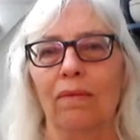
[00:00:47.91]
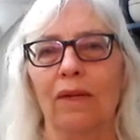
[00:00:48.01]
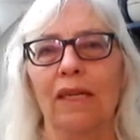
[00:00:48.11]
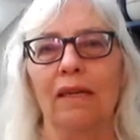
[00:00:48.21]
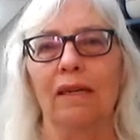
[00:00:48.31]

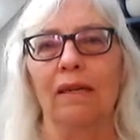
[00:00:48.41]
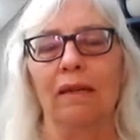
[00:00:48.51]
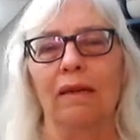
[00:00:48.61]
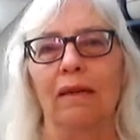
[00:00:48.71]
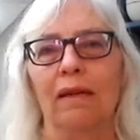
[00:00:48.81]
We didn't
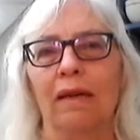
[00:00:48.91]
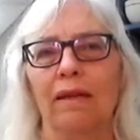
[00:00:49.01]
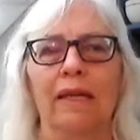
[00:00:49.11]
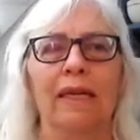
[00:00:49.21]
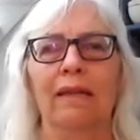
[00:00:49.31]

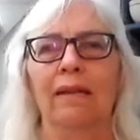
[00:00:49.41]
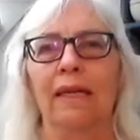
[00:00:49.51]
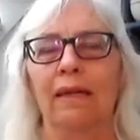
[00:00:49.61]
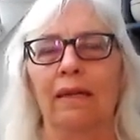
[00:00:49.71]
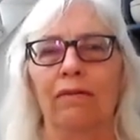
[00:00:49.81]
think
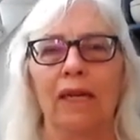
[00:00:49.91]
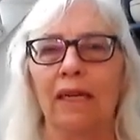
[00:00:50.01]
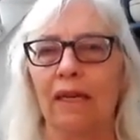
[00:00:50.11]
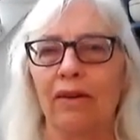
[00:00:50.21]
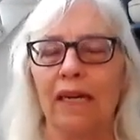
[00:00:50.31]
that
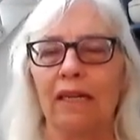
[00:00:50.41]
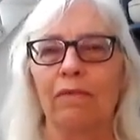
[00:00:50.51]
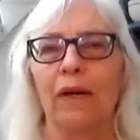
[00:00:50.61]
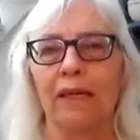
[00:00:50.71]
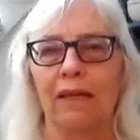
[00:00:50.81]
regular
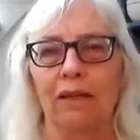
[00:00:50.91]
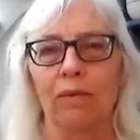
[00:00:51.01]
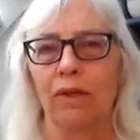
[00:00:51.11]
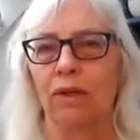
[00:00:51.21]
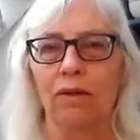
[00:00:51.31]
creative practice
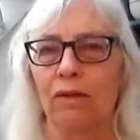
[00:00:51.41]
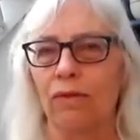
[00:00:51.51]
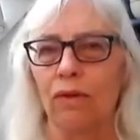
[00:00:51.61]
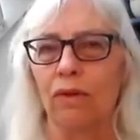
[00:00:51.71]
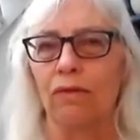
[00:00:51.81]
was
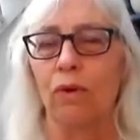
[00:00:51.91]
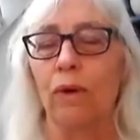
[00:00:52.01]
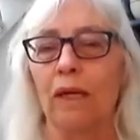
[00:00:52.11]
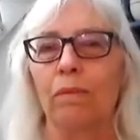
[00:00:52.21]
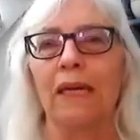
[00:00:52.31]
useful for
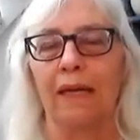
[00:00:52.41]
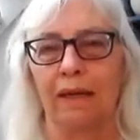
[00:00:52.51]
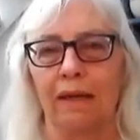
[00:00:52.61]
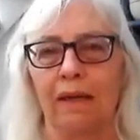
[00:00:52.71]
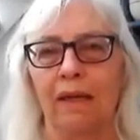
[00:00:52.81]
well-being.